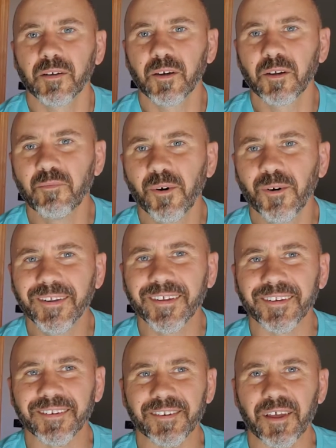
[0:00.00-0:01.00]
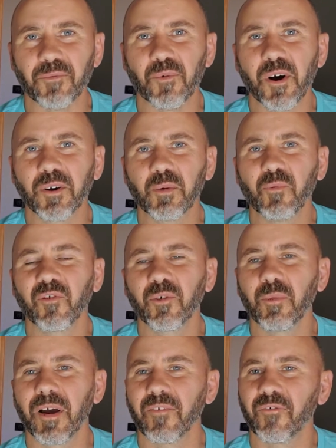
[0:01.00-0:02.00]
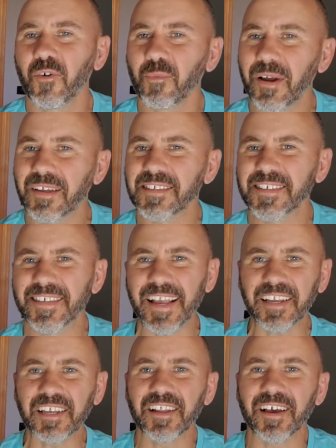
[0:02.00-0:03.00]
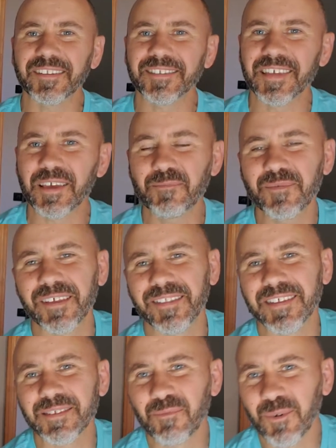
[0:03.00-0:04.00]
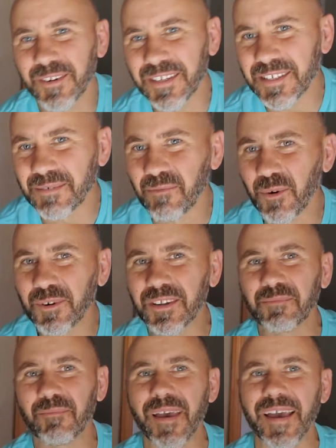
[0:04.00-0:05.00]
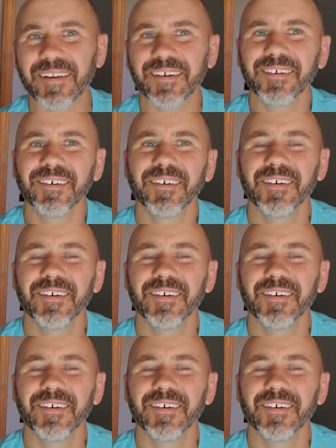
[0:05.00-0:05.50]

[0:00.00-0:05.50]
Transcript: Good morning, and welcome for my second attempt at this morning's morning manna.